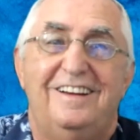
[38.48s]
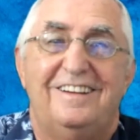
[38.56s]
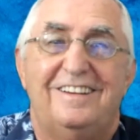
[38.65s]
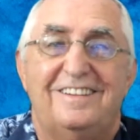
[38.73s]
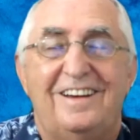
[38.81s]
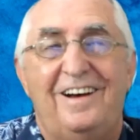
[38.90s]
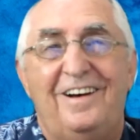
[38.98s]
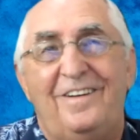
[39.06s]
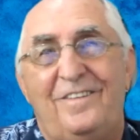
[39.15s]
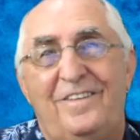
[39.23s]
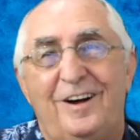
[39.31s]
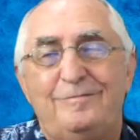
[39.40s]

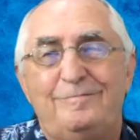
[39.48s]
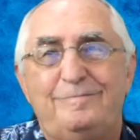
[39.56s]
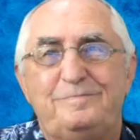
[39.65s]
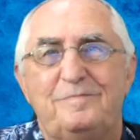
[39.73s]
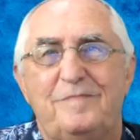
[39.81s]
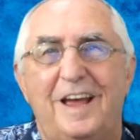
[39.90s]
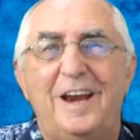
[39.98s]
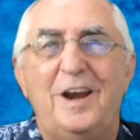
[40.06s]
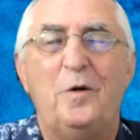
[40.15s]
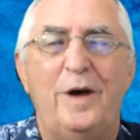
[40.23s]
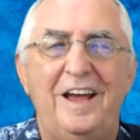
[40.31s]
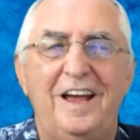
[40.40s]
So
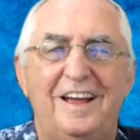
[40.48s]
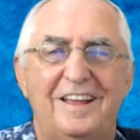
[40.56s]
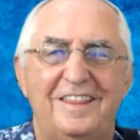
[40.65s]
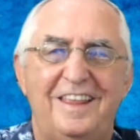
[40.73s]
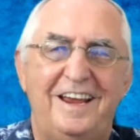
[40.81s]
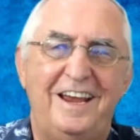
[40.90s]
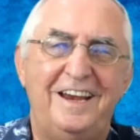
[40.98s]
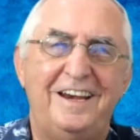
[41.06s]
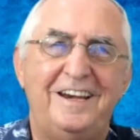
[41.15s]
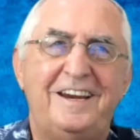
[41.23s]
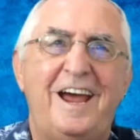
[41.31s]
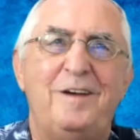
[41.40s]
anyway, the
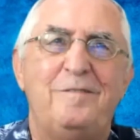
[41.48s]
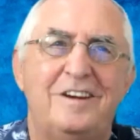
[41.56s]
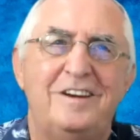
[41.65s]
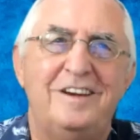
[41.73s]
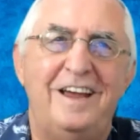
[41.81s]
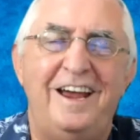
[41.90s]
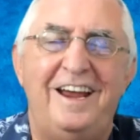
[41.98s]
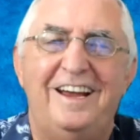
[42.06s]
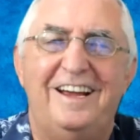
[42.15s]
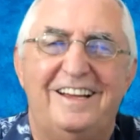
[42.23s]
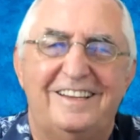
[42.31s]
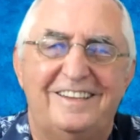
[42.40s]
end came today.
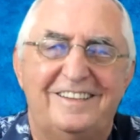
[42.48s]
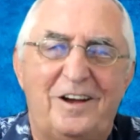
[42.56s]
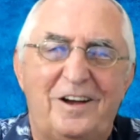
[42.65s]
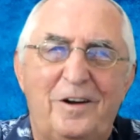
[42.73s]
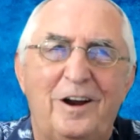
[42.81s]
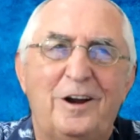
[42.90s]
So here